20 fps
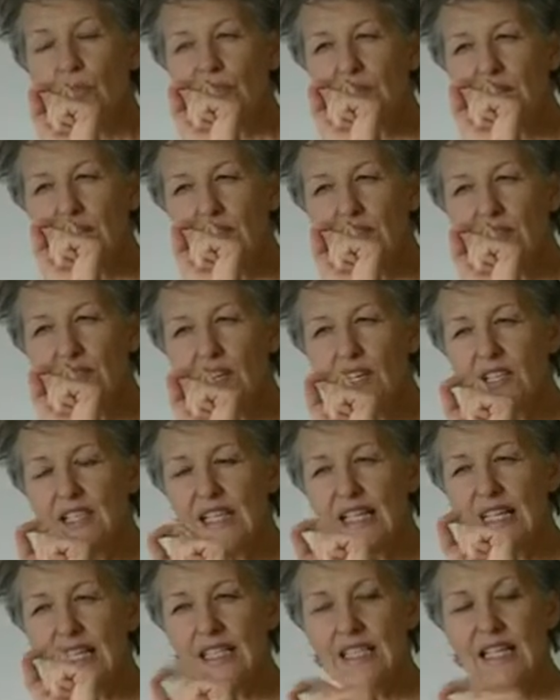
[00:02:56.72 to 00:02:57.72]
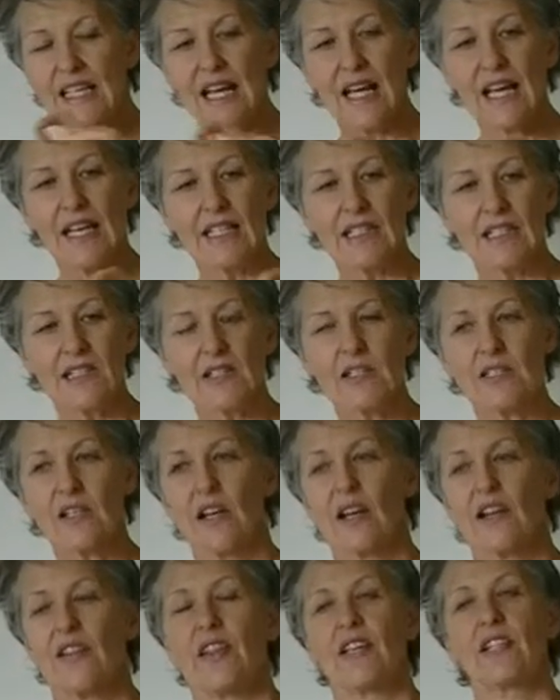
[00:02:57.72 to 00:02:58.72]
gives us indicators
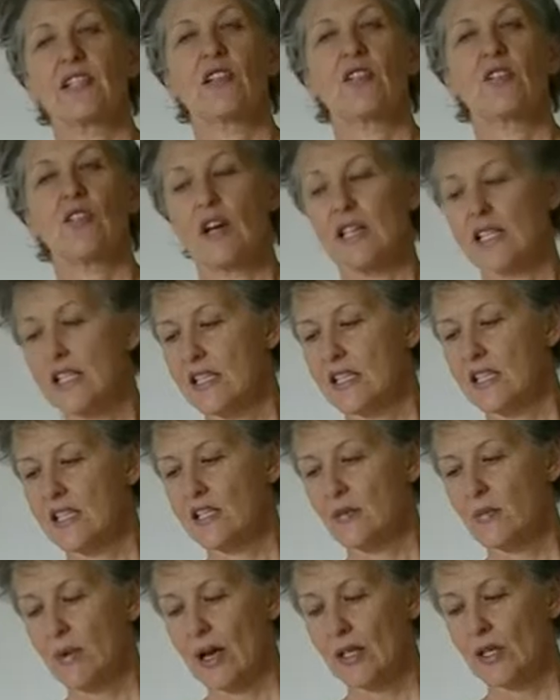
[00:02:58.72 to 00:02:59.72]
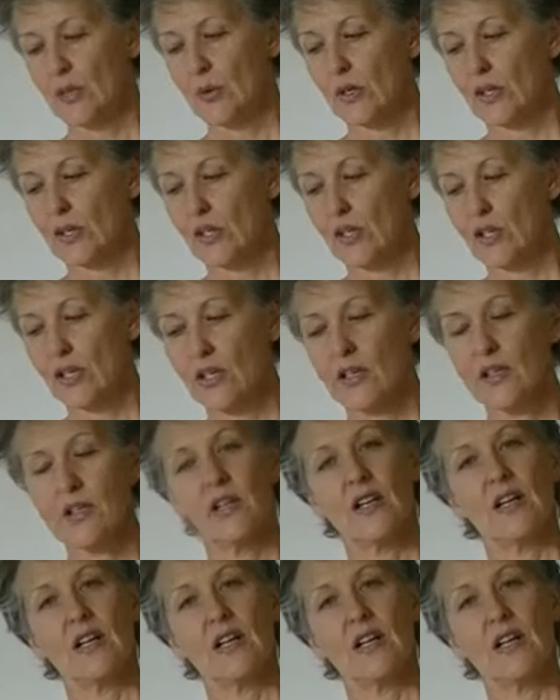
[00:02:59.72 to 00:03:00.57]
that a crisis is about to occur.